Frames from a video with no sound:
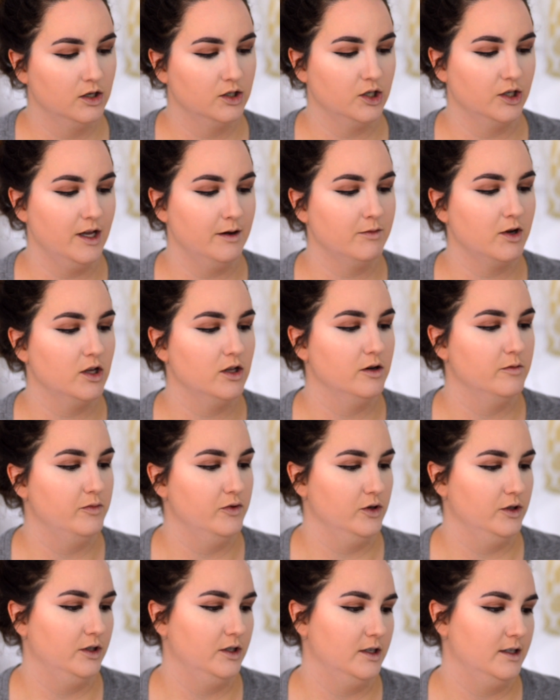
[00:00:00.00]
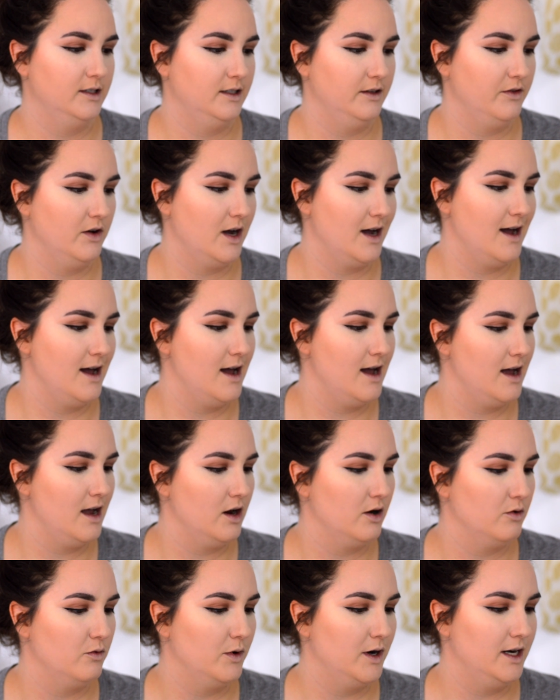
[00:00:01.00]
So now I'm gonna put the Sephora
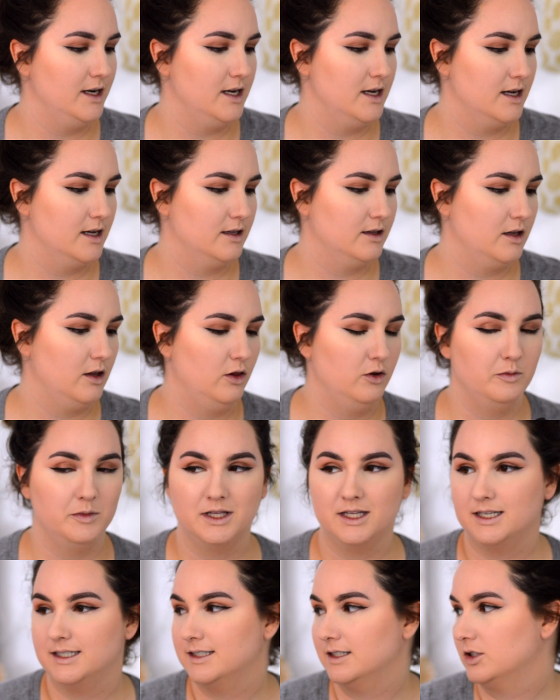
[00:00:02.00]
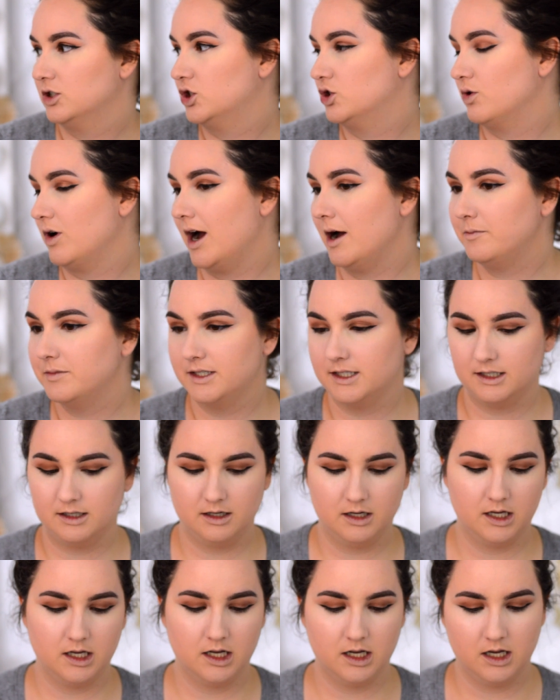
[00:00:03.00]
Radiant Luminizing
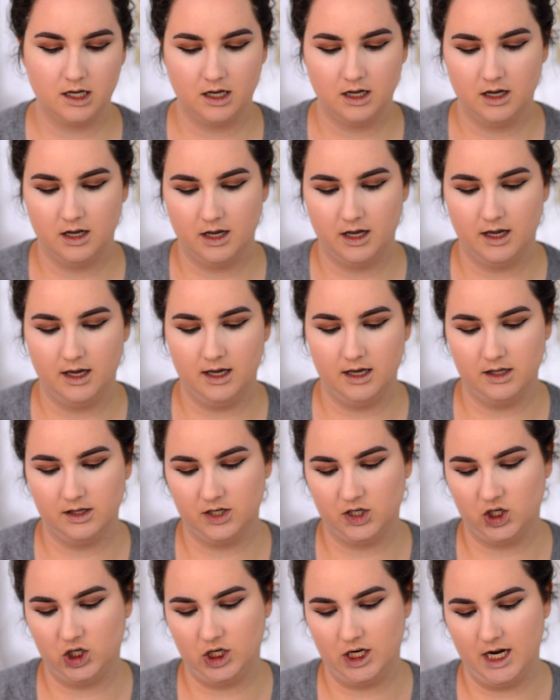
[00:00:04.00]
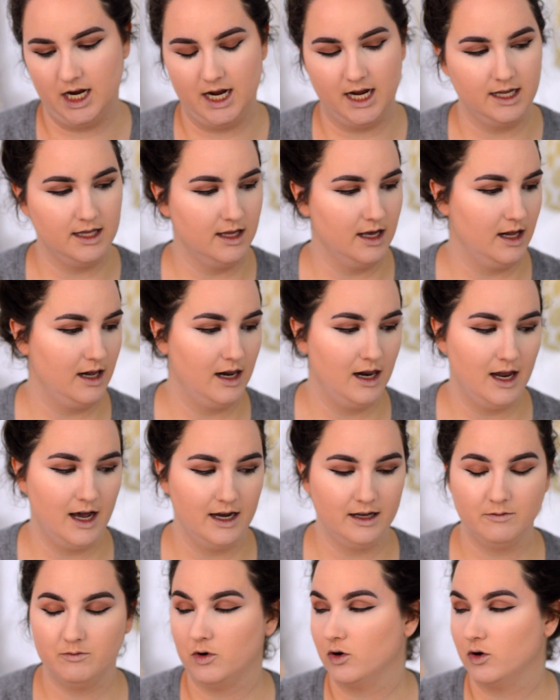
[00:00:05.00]
Drops in the shade Light